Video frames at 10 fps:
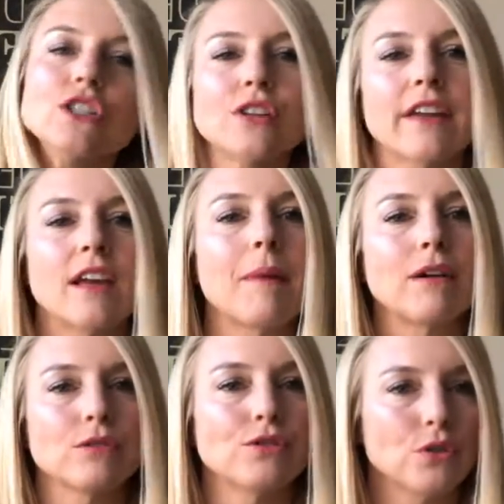talking
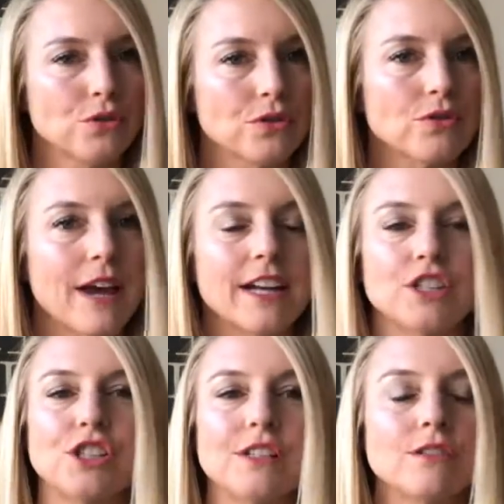about social
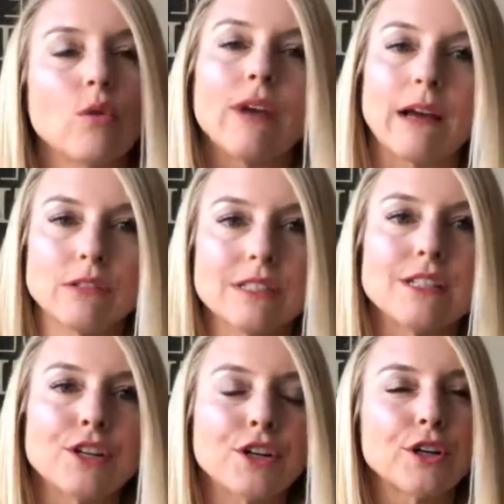strategies, going out to
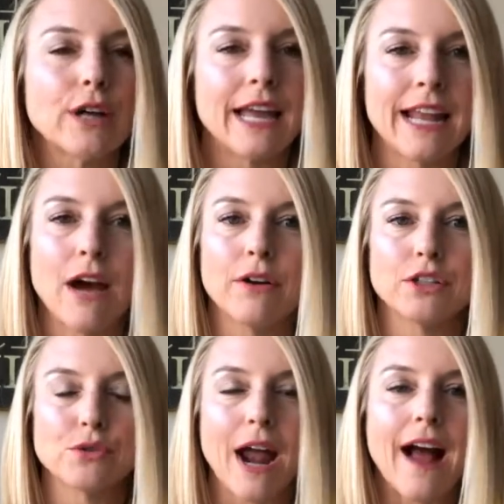dinner, and how to
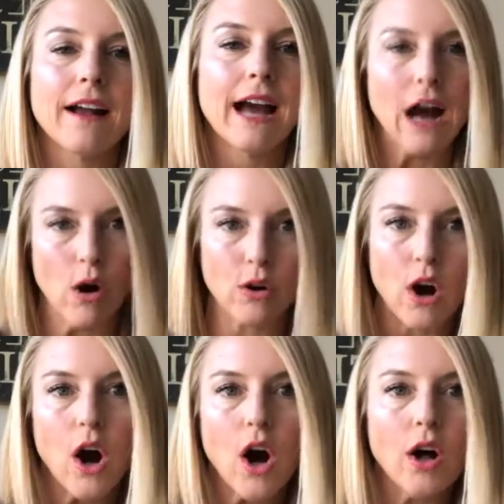track
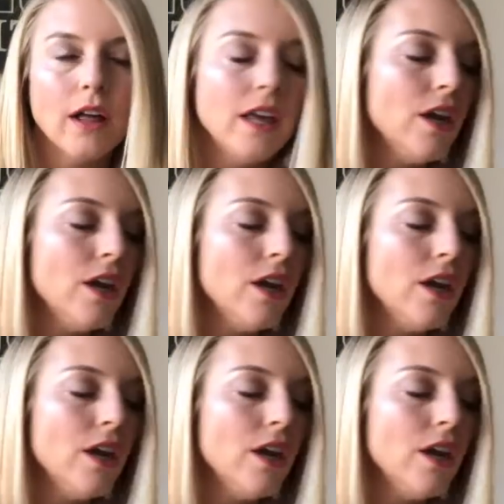alcohol.